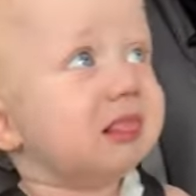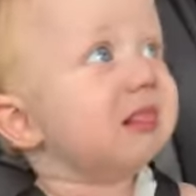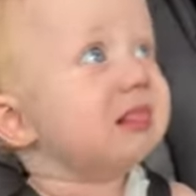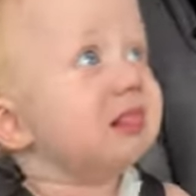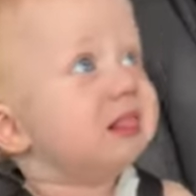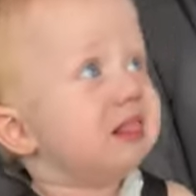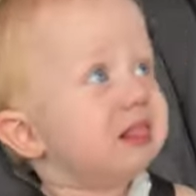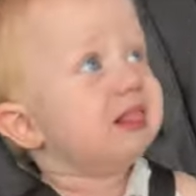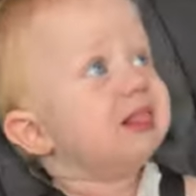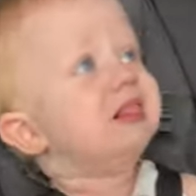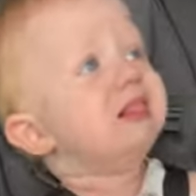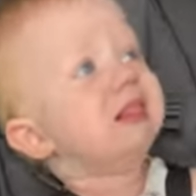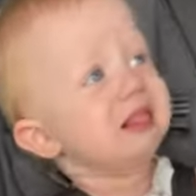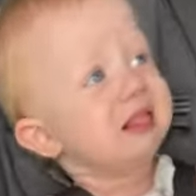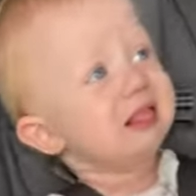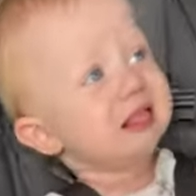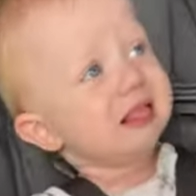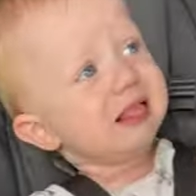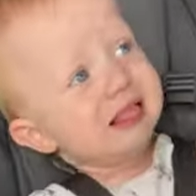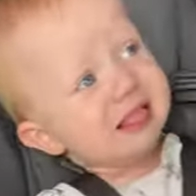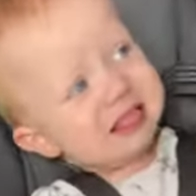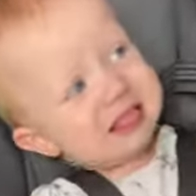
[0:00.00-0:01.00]
walk
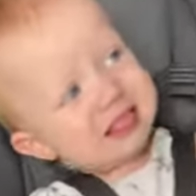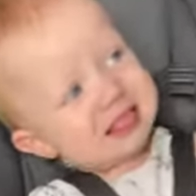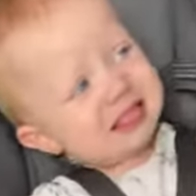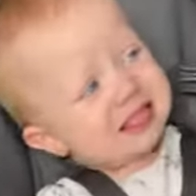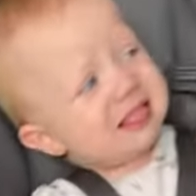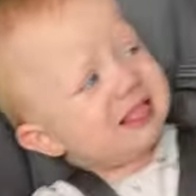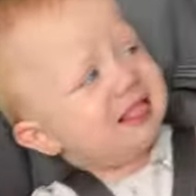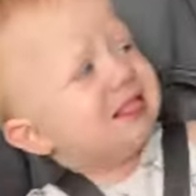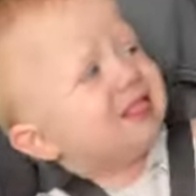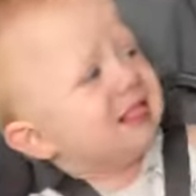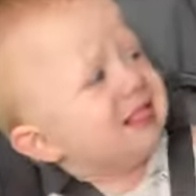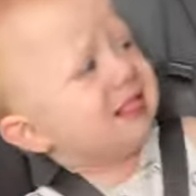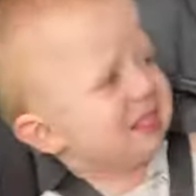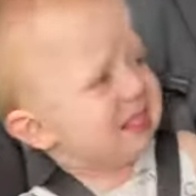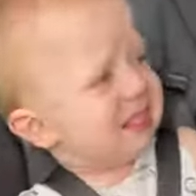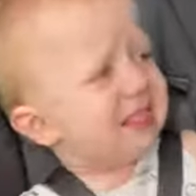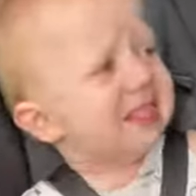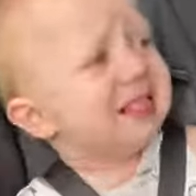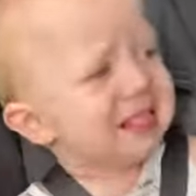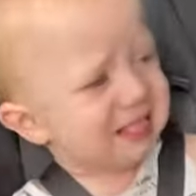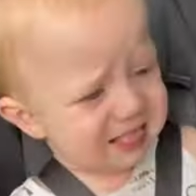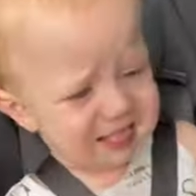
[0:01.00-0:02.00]
fast? Do you
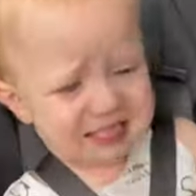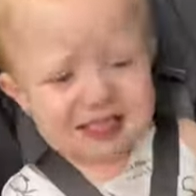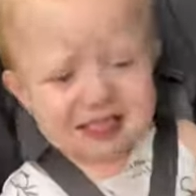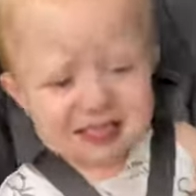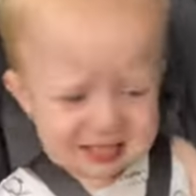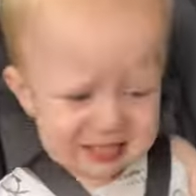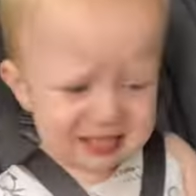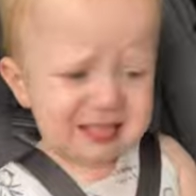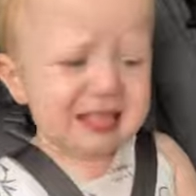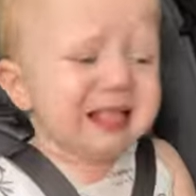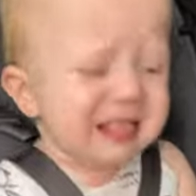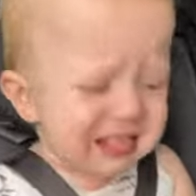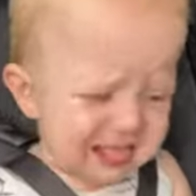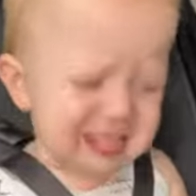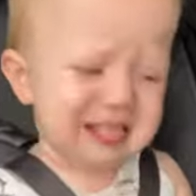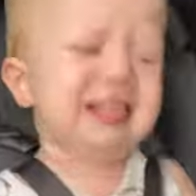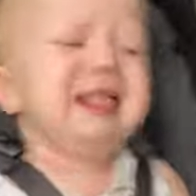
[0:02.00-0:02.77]
want to walk fast, fast,